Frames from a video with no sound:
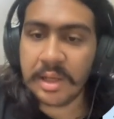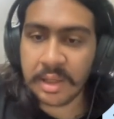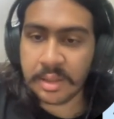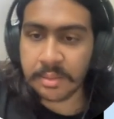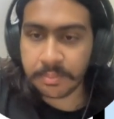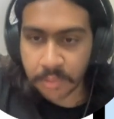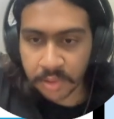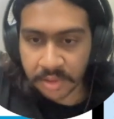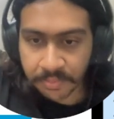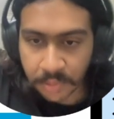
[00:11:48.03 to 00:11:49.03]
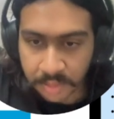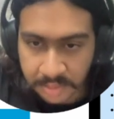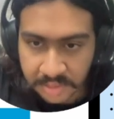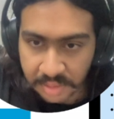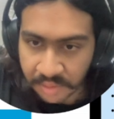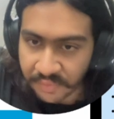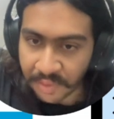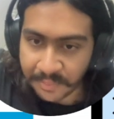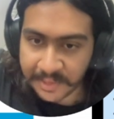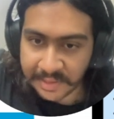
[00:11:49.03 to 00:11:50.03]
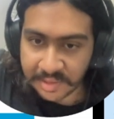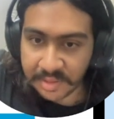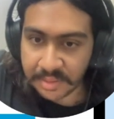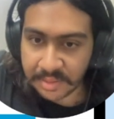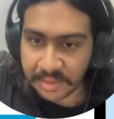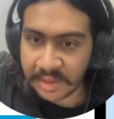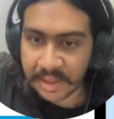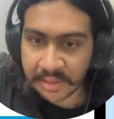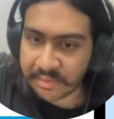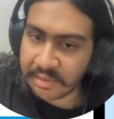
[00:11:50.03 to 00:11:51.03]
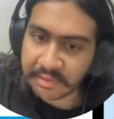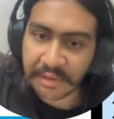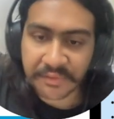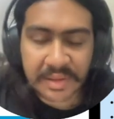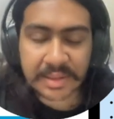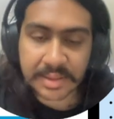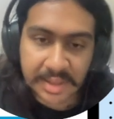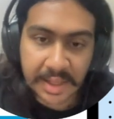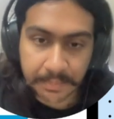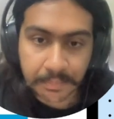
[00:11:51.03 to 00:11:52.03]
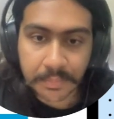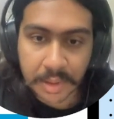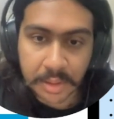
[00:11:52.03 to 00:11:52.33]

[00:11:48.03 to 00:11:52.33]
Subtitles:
in both modes of operation. They are roughly the same.